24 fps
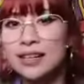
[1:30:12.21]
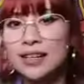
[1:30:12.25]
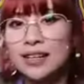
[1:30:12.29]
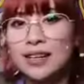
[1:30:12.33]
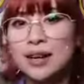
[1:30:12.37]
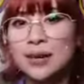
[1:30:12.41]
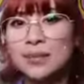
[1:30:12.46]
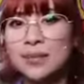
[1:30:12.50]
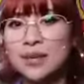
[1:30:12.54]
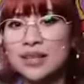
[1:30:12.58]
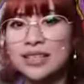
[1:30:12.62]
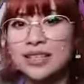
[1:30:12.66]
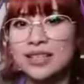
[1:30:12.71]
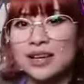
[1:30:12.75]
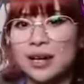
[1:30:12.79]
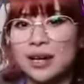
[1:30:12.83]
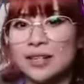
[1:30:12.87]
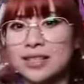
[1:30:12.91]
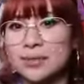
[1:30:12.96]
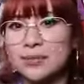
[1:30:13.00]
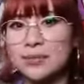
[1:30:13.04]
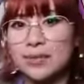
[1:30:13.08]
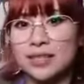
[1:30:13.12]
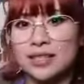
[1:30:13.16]

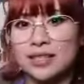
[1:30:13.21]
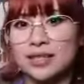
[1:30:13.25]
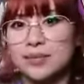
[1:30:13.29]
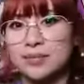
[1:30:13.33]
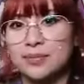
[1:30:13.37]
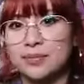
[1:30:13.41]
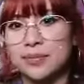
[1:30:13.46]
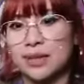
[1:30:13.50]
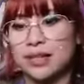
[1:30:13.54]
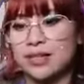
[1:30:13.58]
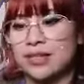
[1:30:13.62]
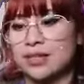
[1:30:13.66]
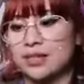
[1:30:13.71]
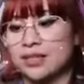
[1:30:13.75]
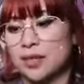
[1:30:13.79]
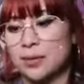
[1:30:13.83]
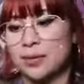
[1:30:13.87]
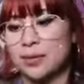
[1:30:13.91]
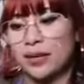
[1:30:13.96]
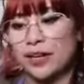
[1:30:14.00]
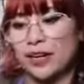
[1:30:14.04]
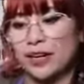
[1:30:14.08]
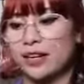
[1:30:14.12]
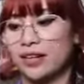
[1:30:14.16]
mix this
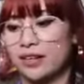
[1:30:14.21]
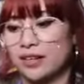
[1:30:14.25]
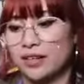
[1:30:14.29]
up again.